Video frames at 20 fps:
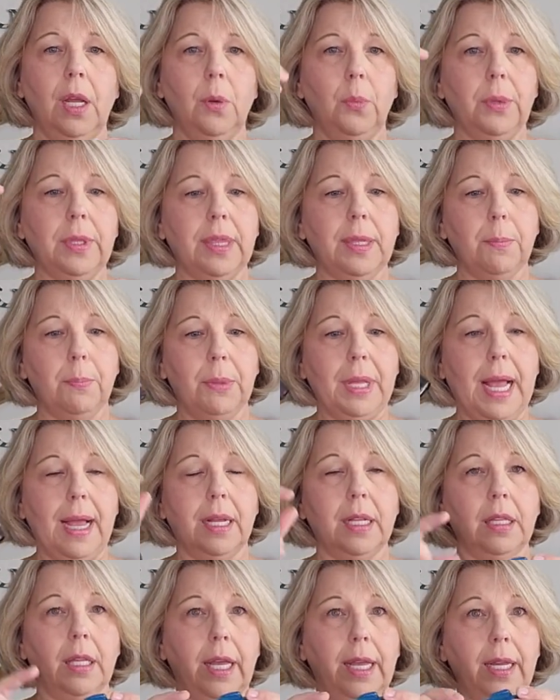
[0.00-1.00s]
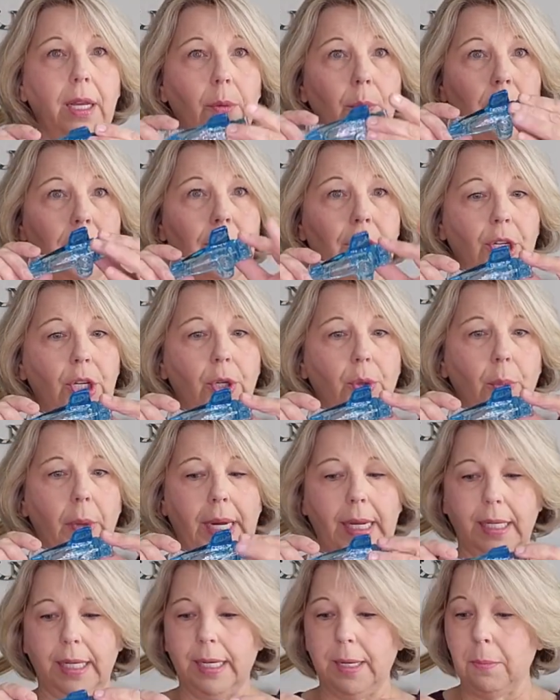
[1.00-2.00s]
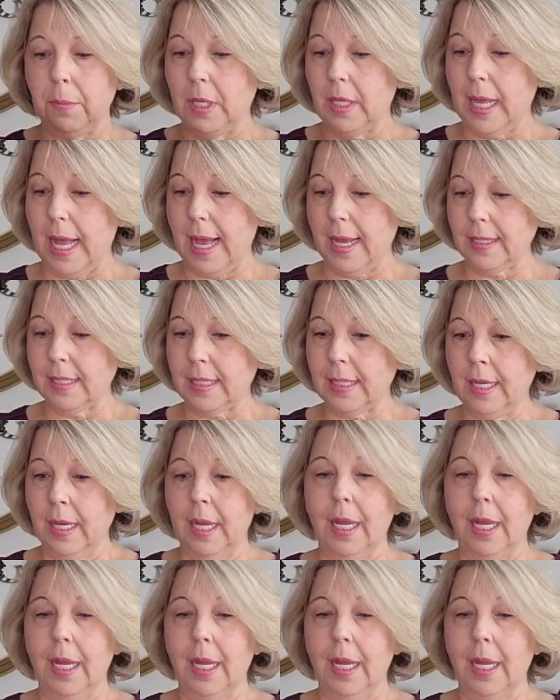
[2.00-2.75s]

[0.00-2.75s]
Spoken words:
with the black light with the uranium glass.